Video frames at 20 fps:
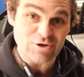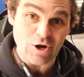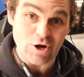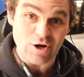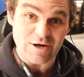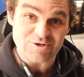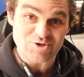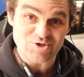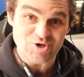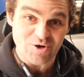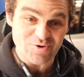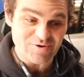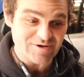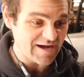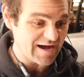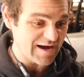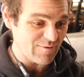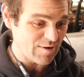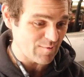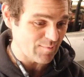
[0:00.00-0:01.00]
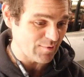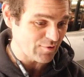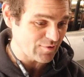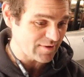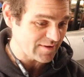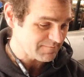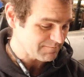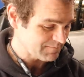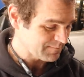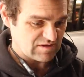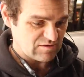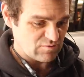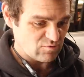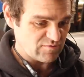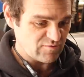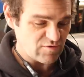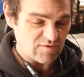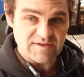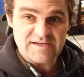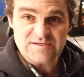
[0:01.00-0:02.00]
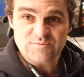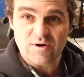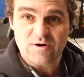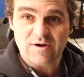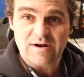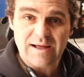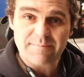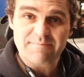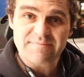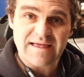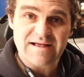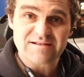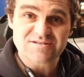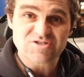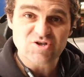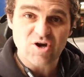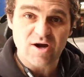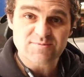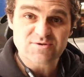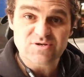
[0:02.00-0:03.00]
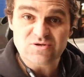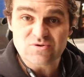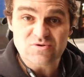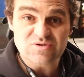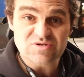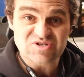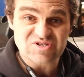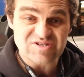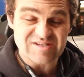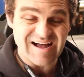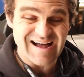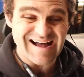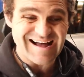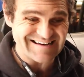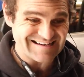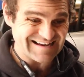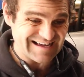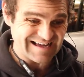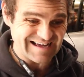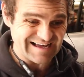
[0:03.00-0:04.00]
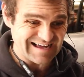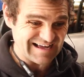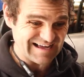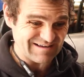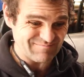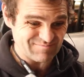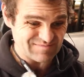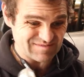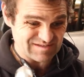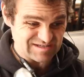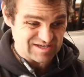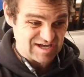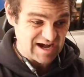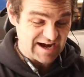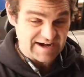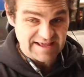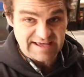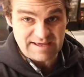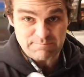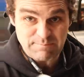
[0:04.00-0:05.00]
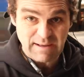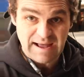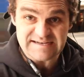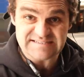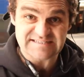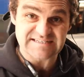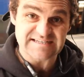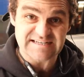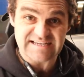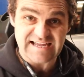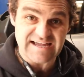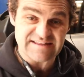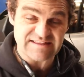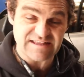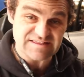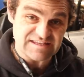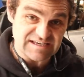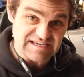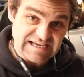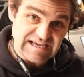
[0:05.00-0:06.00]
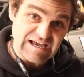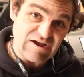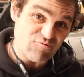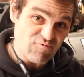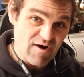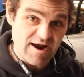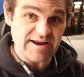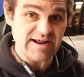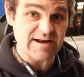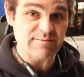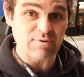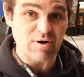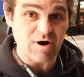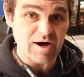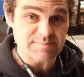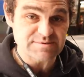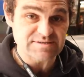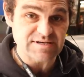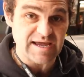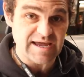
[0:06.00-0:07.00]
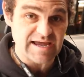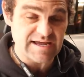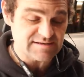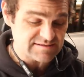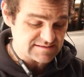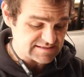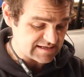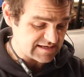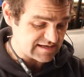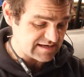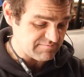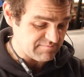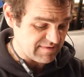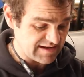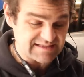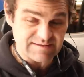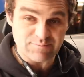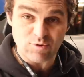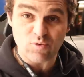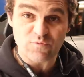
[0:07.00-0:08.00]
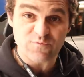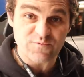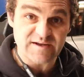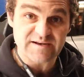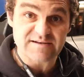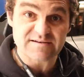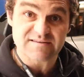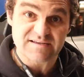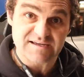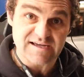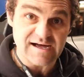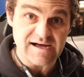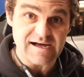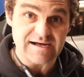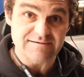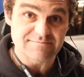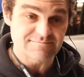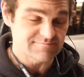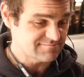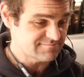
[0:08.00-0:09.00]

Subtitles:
not a show car we're building. We've got these welded up. Now it's time to start cutting and pasting together the radiator pipes and make them all fit the car.